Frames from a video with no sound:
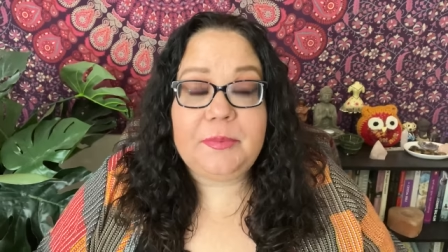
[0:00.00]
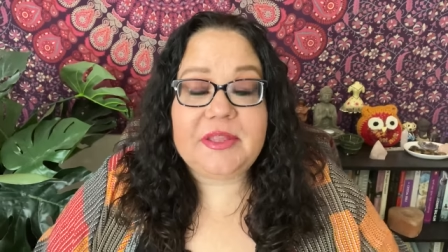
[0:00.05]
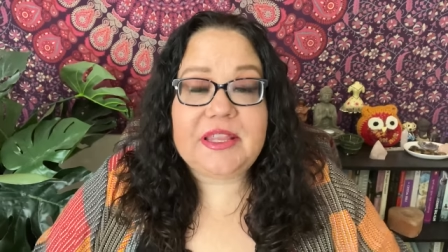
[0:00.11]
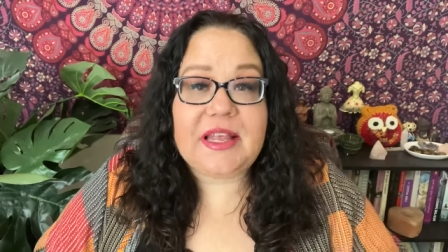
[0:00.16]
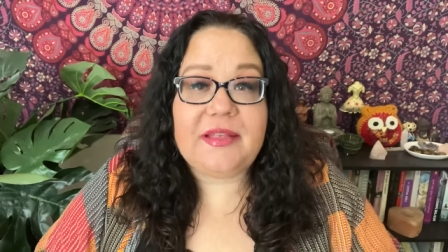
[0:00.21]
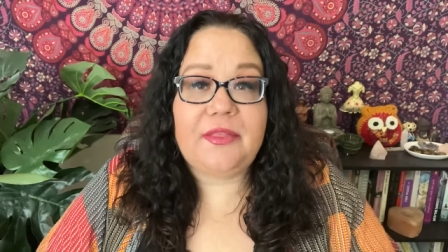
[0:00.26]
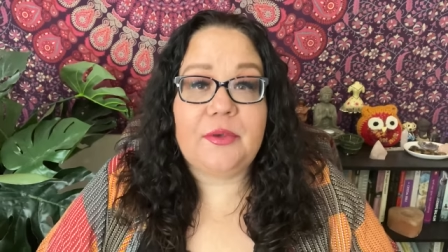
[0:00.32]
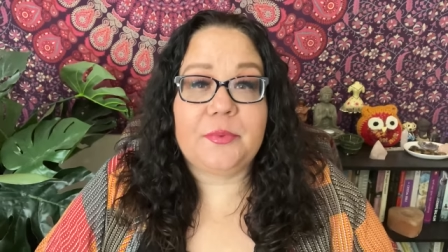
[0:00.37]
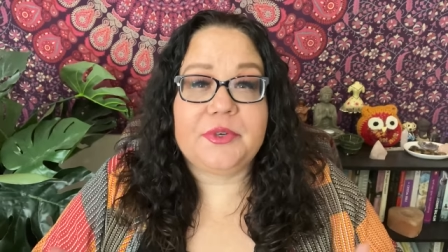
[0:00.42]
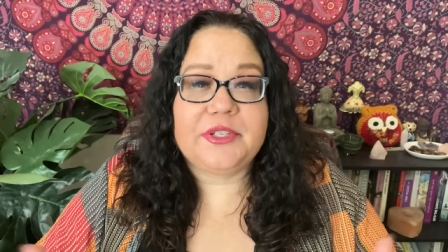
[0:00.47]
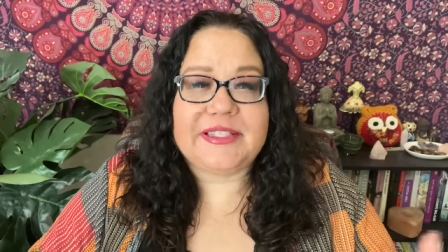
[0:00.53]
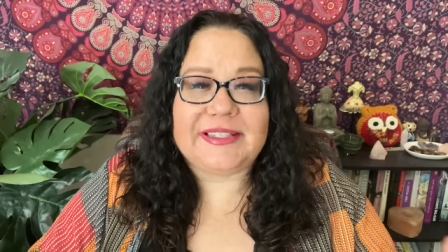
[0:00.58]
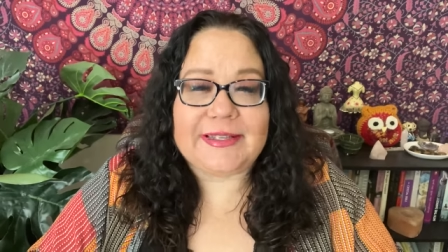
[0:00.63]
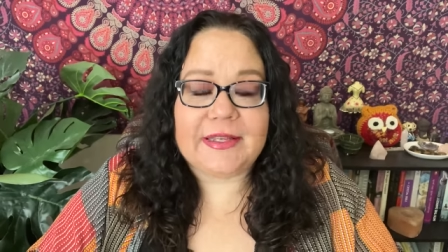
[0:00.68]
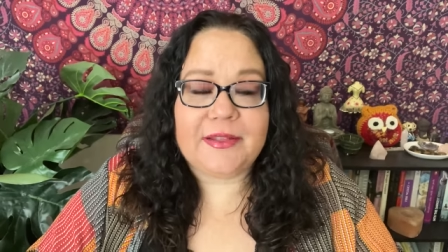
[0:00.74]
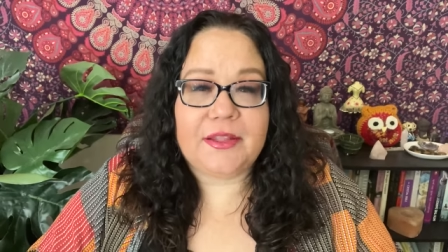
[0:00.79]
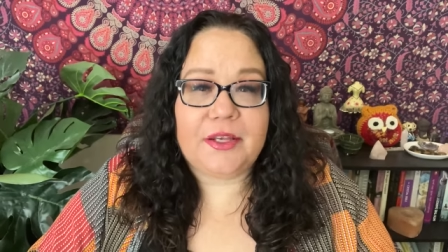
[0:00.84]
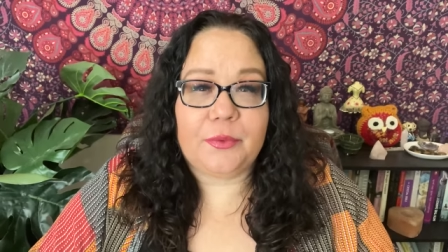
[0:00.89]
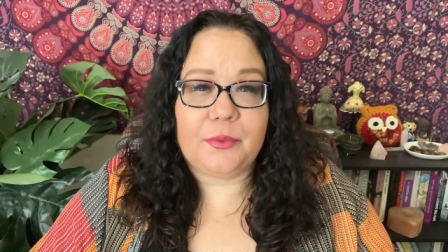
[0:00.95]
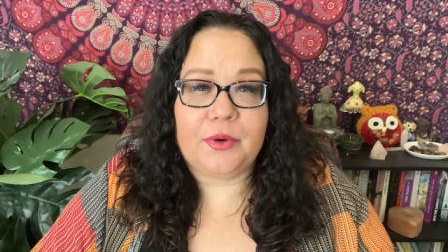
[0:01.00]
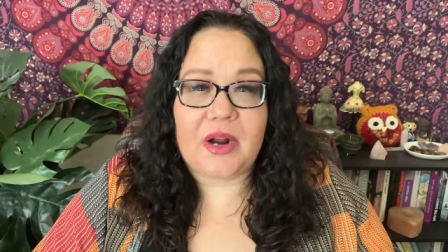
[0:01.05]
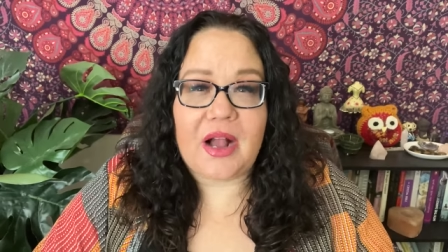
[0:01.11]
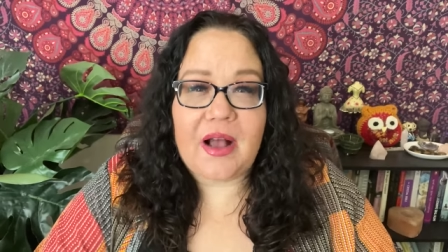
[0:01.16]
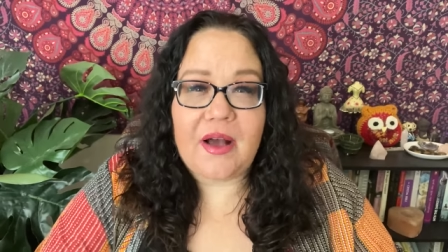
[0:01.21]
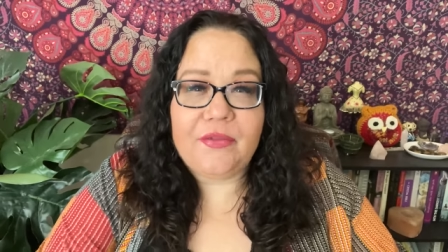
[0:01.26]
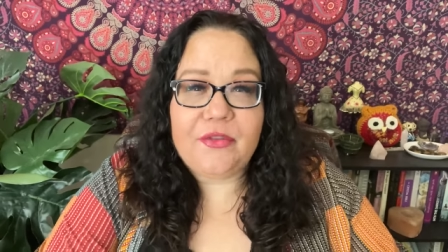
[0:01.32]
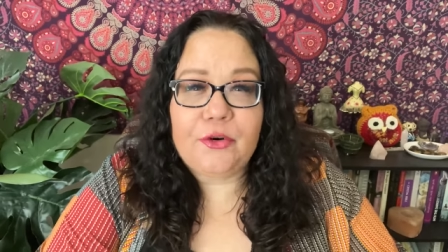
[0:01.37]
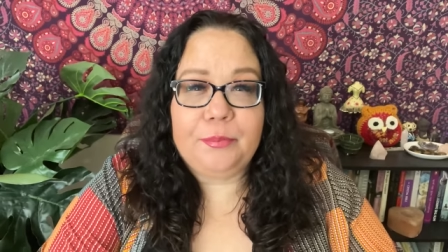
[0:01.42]
but then there were
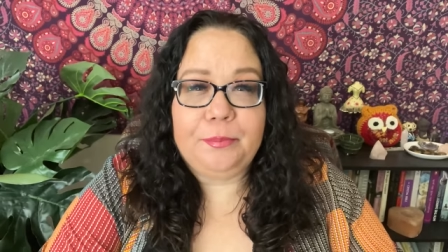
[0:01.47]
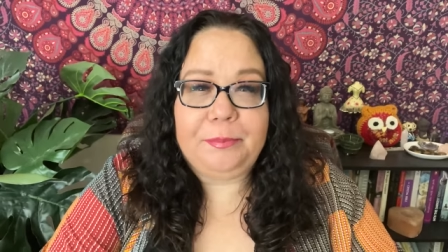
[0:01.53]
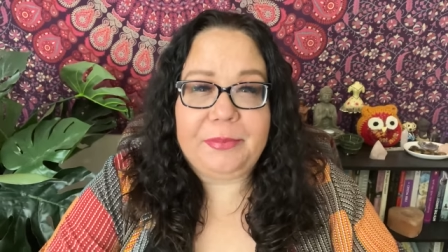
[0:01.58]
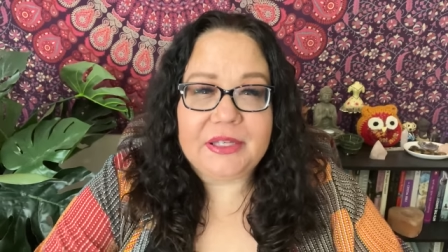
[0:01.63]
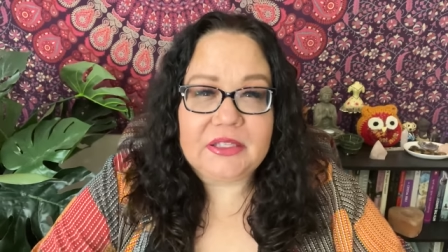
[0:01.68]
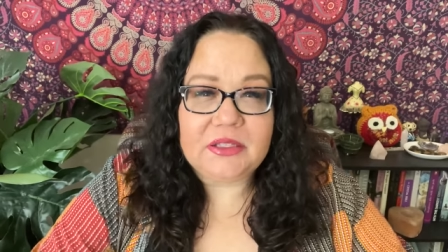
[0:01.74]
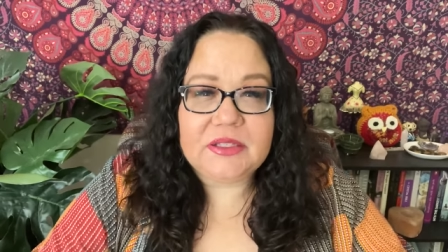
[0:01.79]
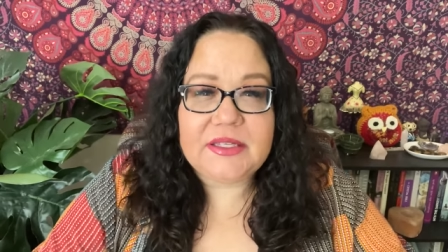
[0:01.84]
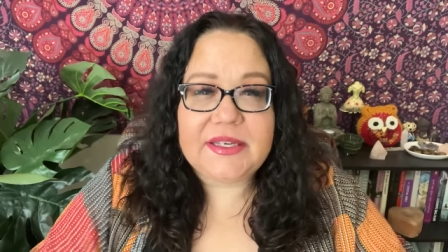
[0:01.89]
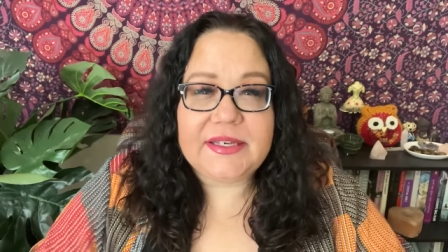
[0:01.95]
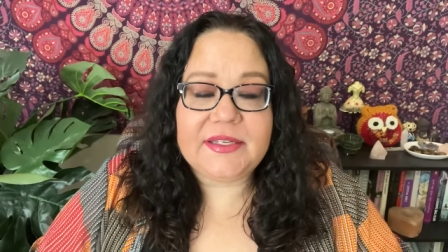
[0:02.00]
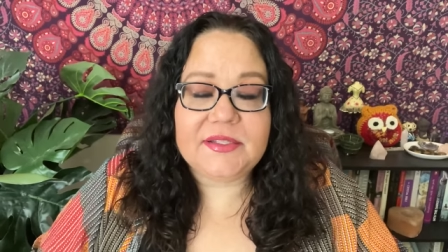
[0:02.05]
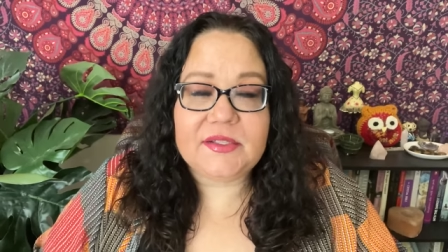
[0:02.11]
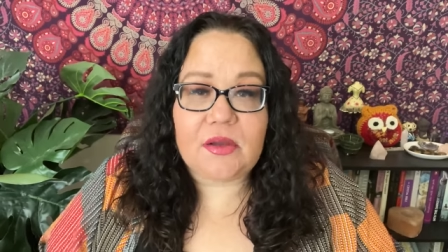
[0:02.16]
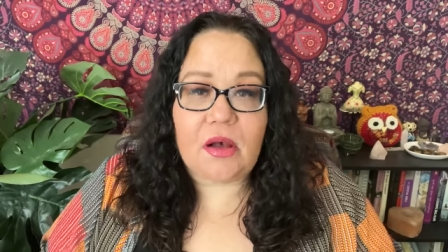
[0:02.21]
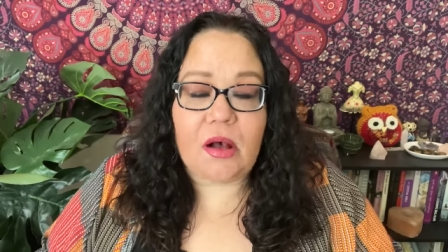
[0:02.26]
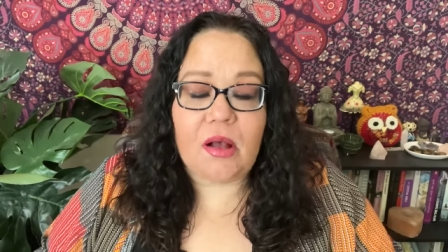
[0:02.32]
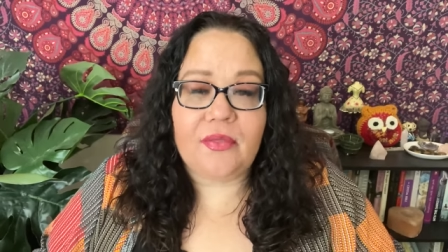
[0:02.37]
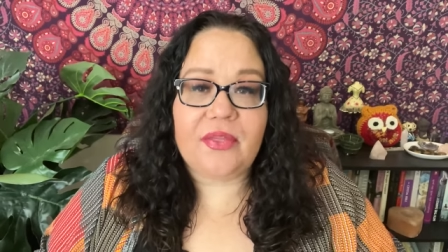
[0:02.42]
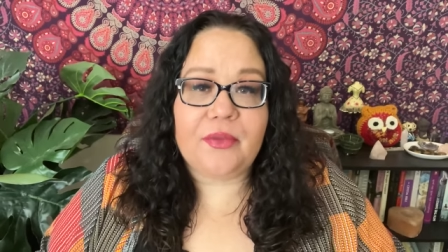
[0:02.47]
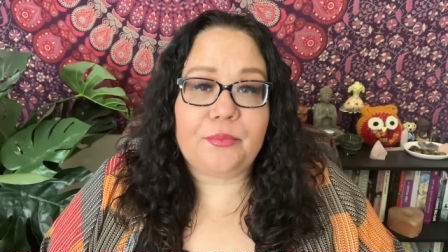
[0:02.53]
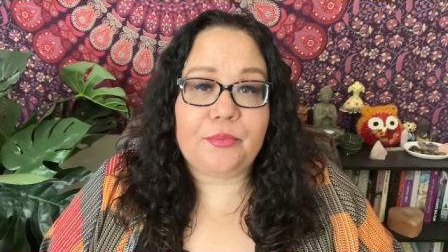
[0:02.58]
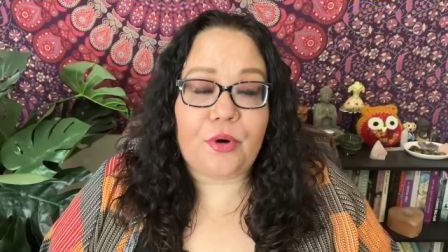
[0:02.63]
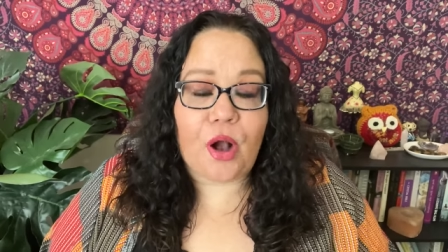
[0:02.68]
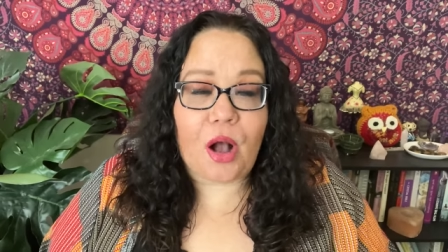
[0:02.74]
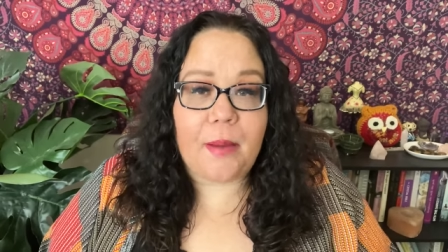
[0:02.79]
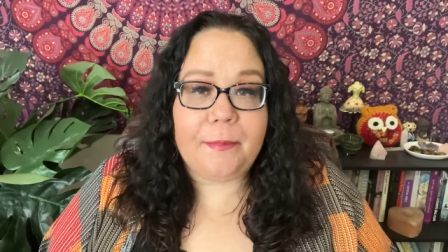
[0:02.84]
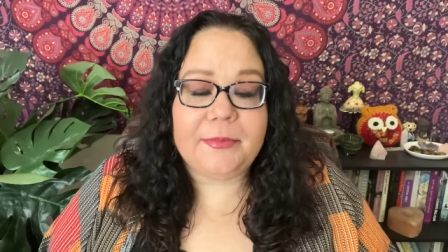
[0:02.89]
other buildings on the
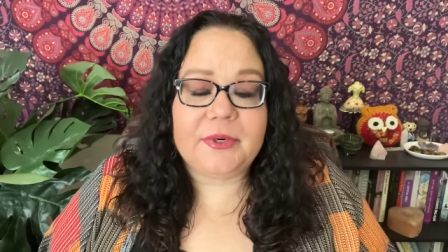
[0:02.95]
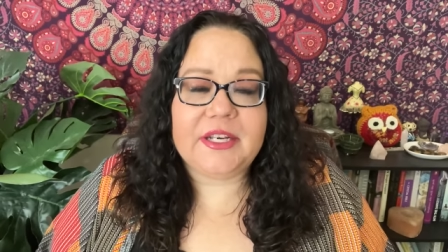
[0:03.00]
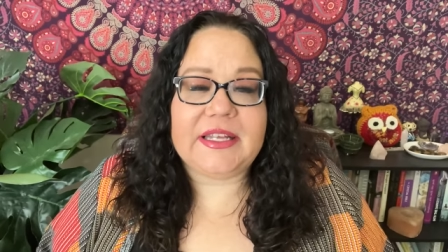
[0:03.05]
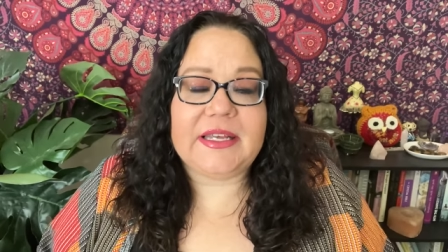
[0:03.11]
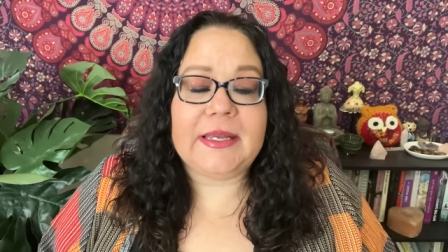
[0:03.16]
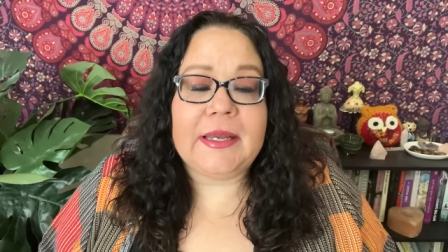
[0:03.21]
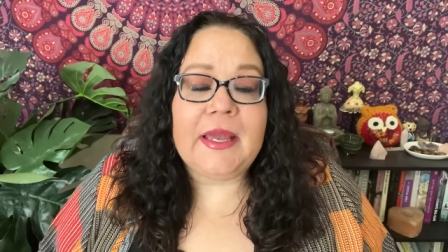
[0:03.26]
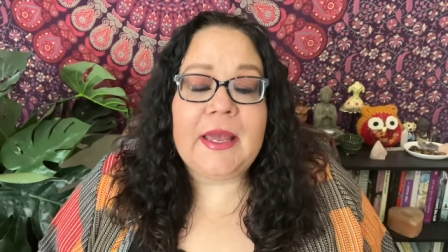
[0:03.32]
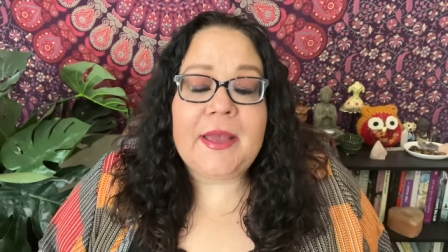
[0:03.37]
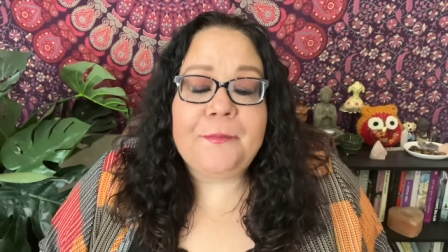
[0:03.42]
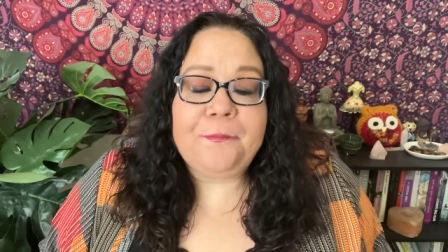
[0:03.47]
property.